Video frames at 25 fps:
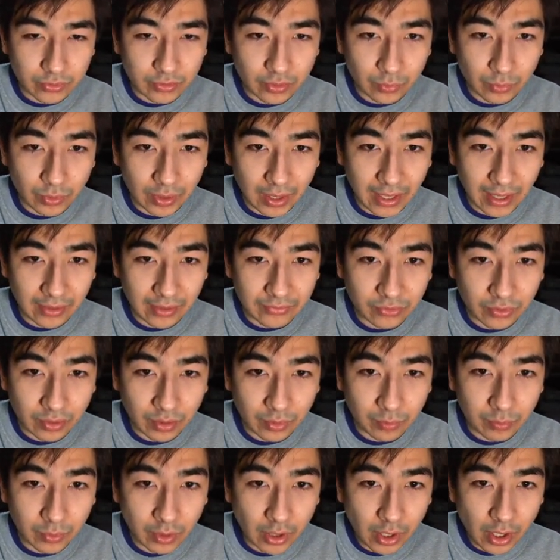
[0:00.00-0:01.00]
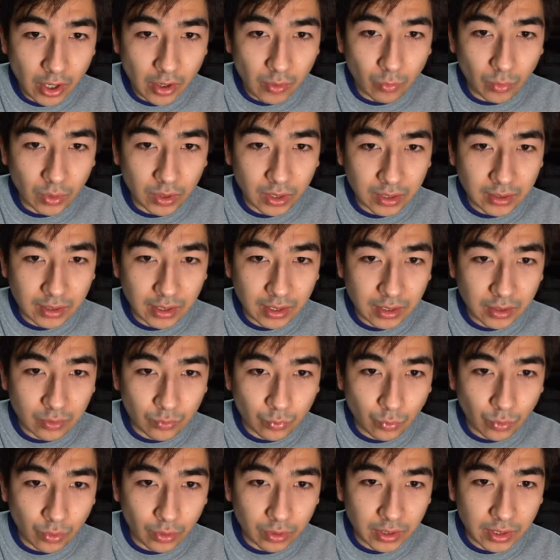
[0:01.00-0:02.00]
and when I asked him what he did at
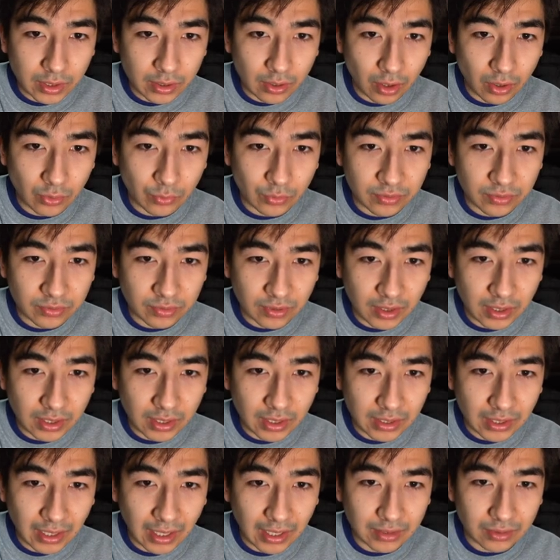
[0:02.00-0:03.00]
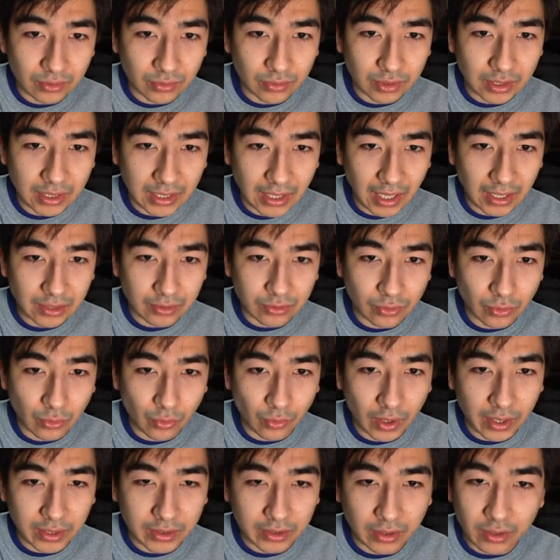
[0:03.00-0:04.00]
work, he'd always say he had no
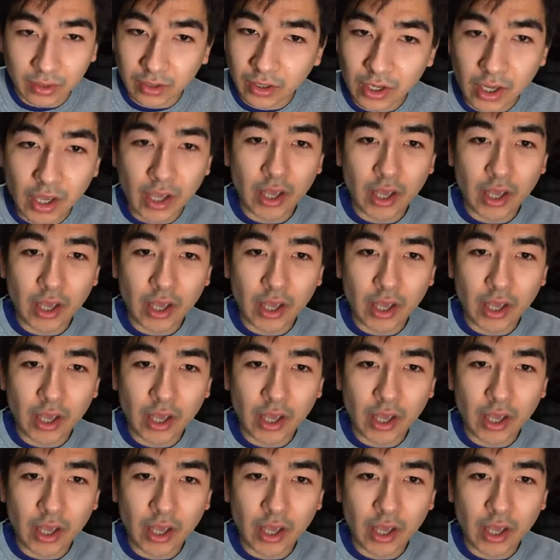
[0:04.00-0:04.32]
idea.